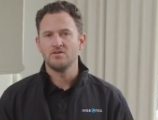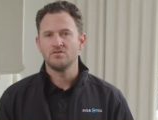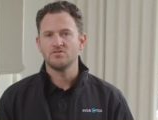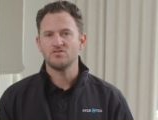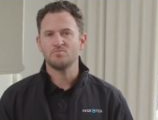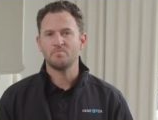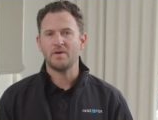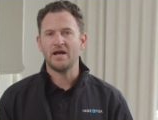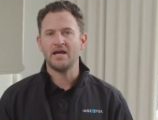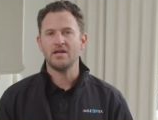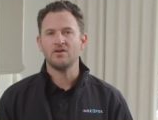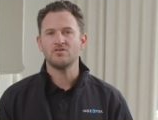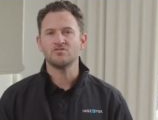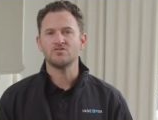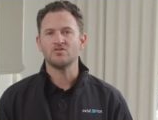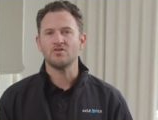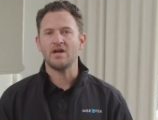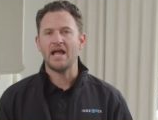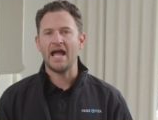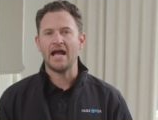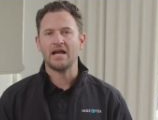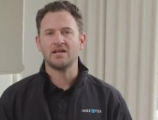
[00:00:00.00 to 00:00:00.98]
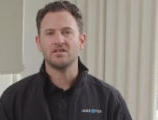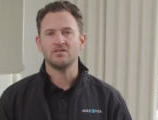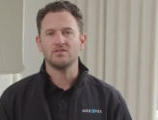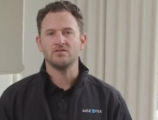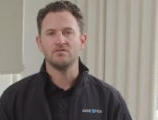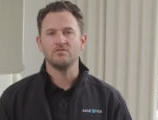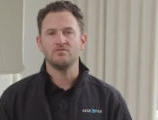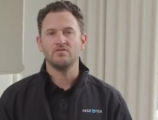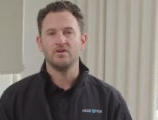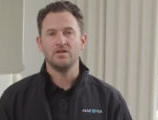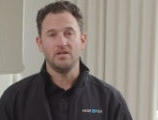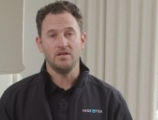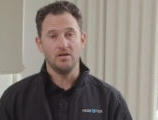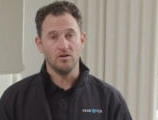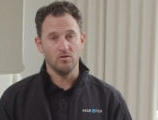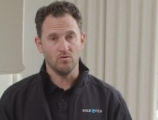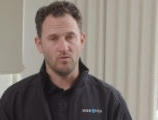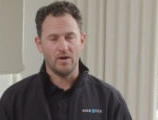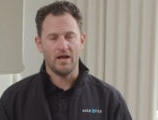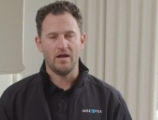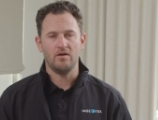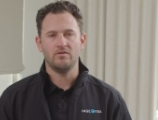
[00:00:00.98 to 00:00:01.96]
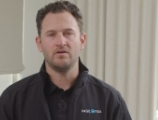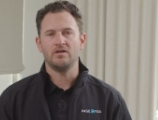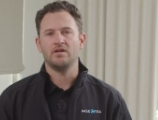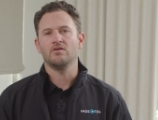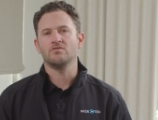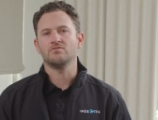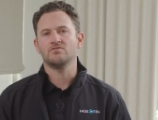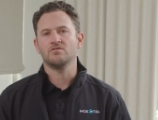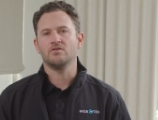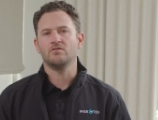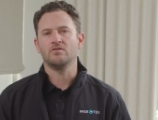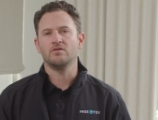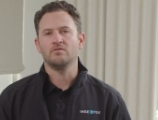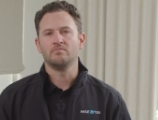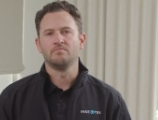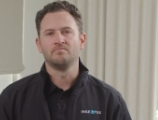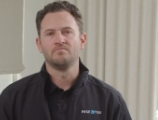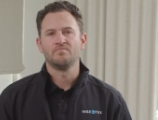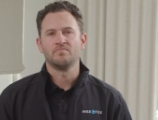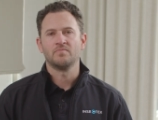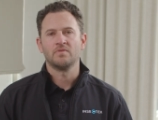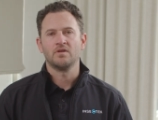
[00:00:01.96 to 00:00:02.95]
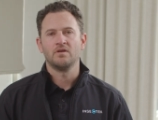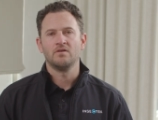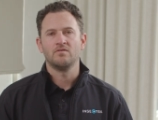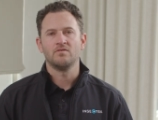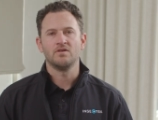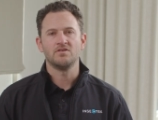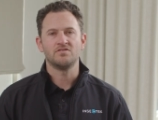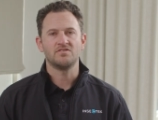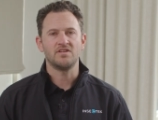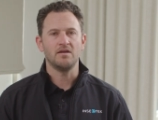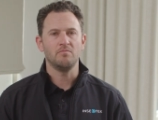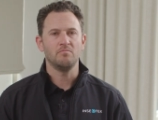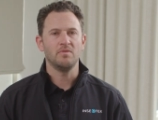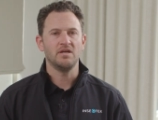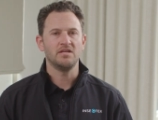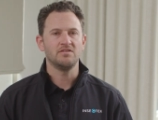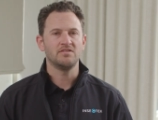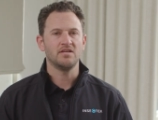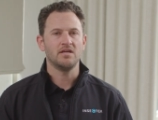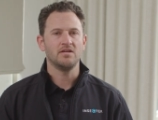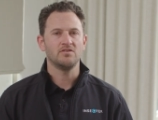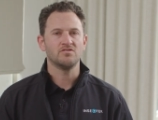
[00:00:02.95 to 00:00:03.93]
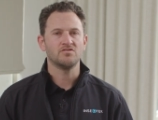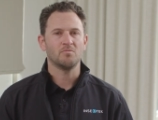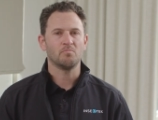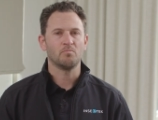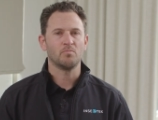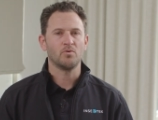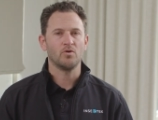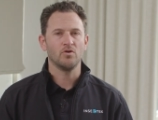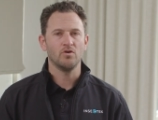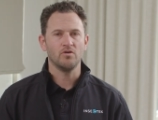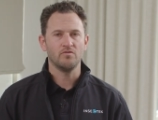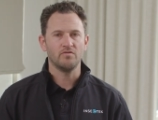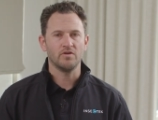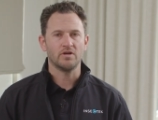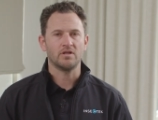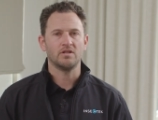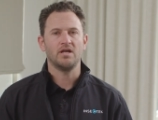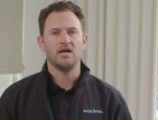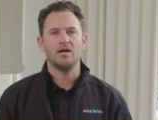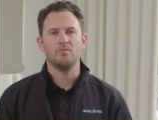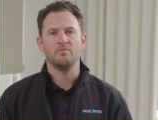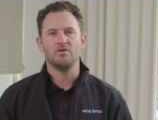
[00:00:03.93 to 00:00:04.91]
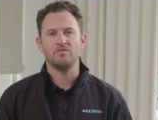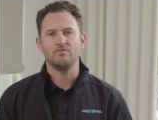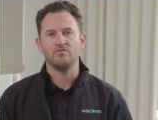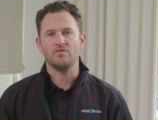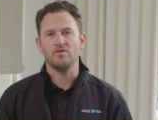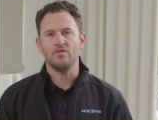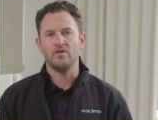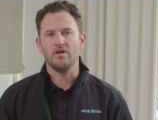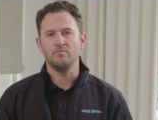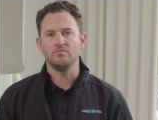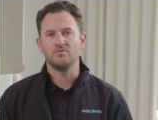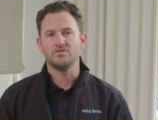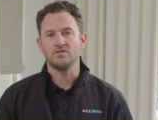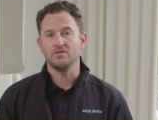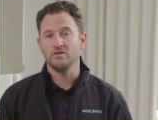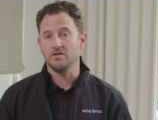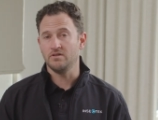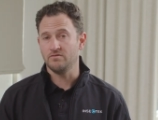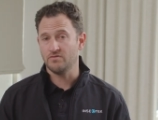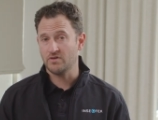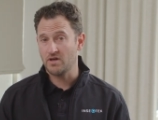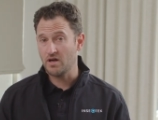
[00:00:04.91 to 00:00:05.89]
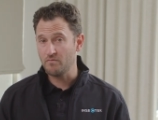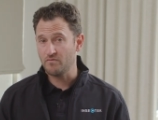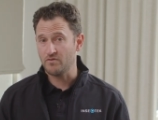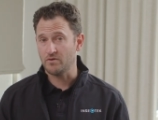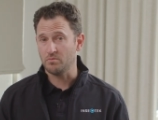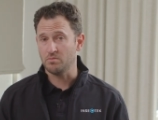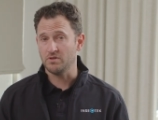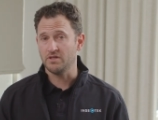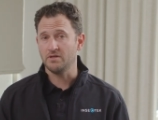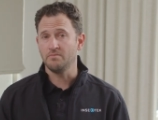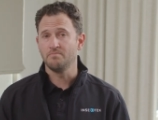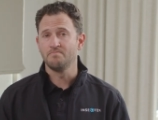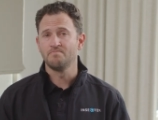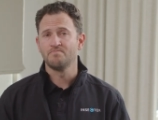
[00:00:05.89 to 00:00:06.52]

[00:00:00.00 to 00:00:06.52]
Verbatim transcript: Spiders are active year-round in Arizona. The state maintains the perfect climate for them to live comfortably.